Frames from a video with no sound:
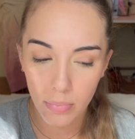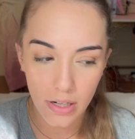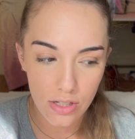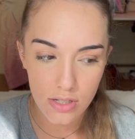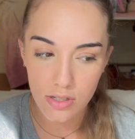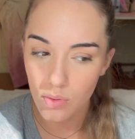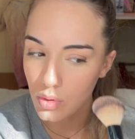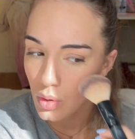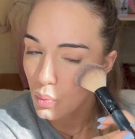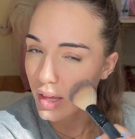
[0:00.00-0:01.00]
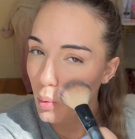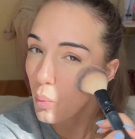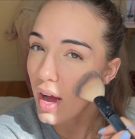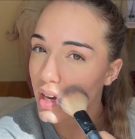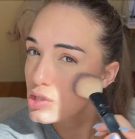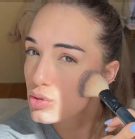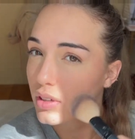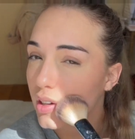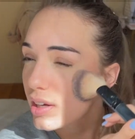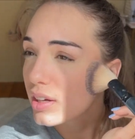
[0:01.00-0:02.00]
but I just don't know like why
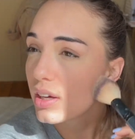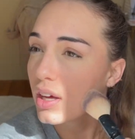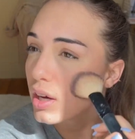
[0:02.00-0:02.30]
streaky